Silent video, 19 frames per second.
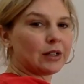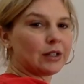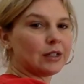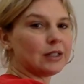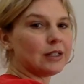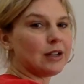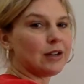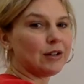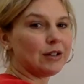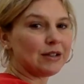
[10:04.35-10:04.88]

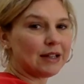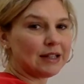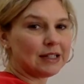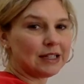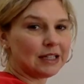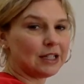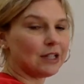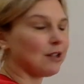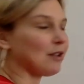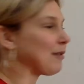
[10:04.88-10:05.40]
Notice I
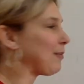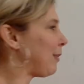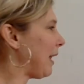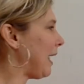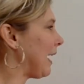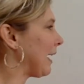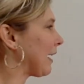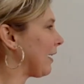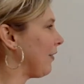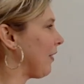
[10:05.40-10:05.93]
didn't use
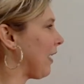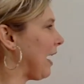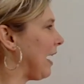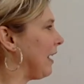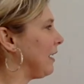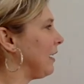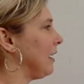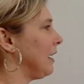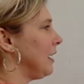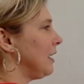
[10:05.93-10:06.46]
black on
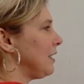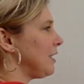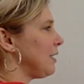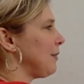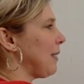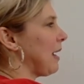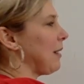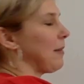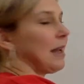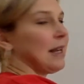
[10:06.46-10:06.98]
that. To
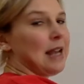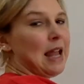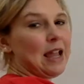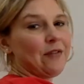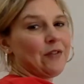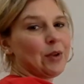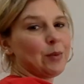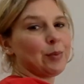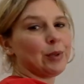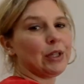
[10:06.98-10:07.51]
make my
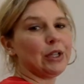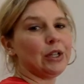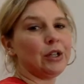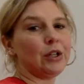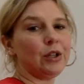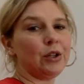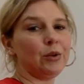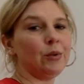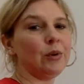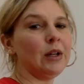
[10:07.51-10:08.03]
navy
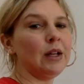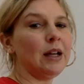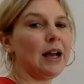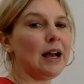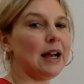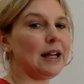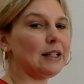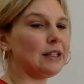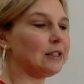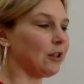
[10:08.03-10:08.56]
blue,
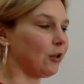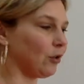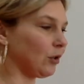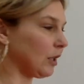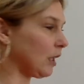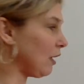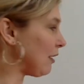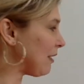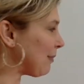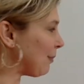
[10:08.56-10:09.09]
I don't
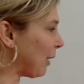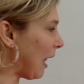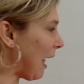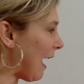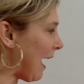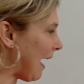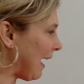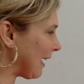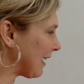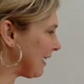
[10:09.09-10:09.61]
use
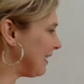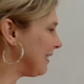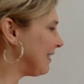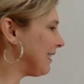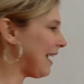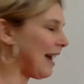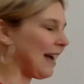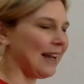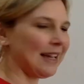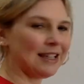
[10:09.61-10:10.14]
black,
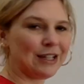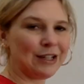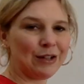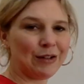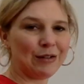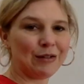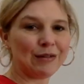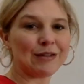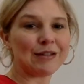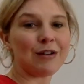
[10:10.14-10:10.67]
I
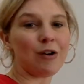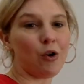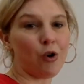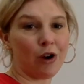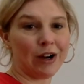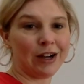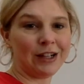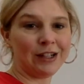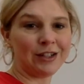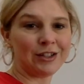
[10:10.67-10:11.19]
use
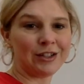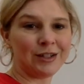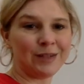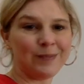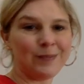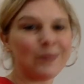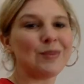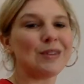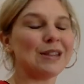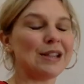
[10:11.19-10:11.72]
orange.
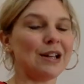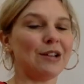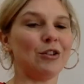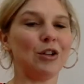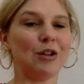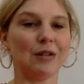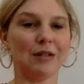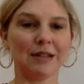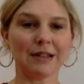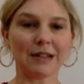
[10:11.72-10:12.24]
So
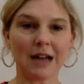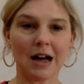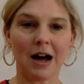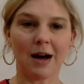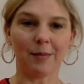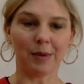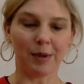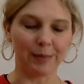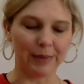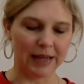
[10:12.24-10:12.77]
use a
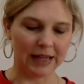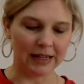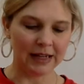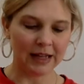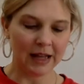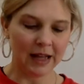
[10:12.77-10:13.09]
complement.